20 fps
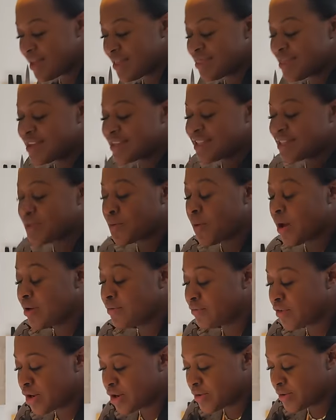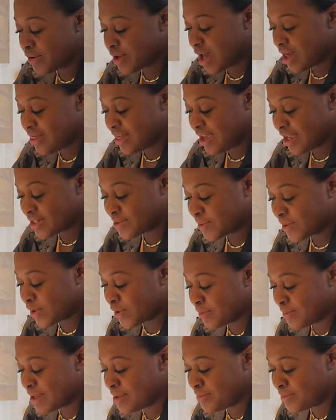this is quite rogue, I think, to a lot of
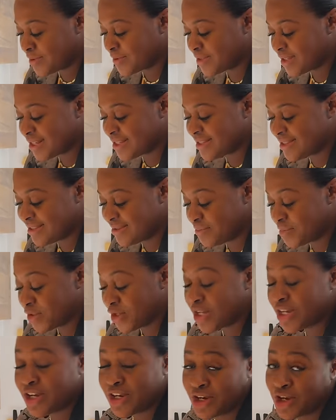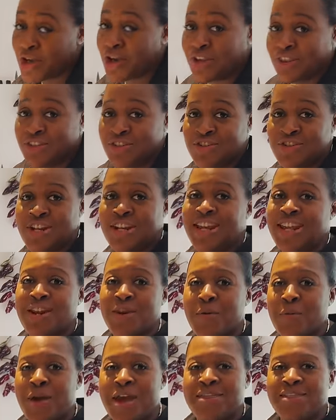people because we're going to cook this chicken in a
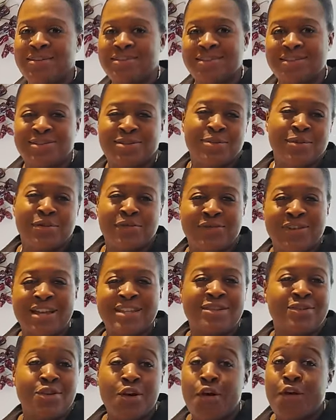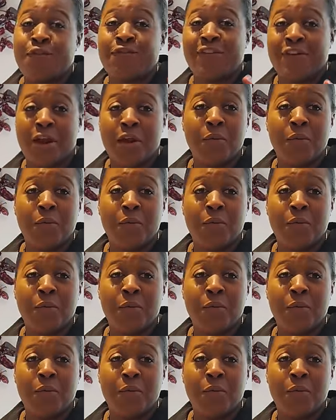way that just sort of is not very